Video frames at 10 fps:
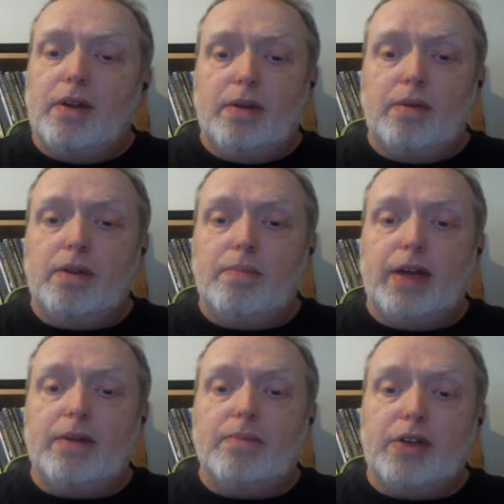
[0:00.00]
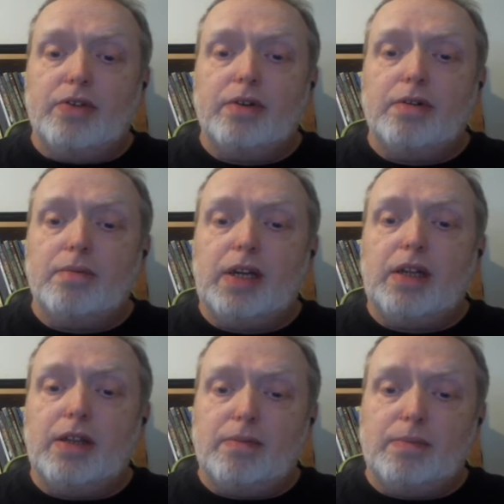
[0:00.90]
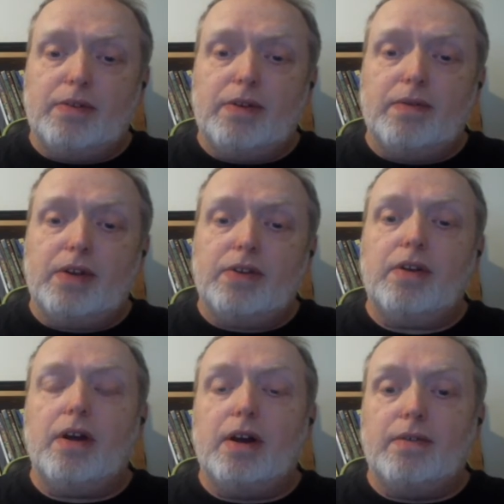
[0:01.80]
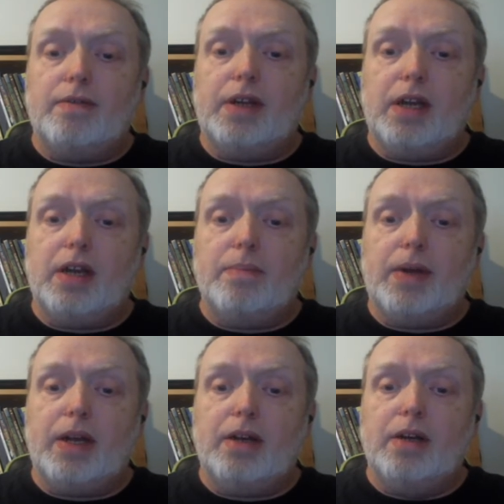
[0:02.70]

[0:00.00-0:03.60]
But be sure to read the specifics of the campaign.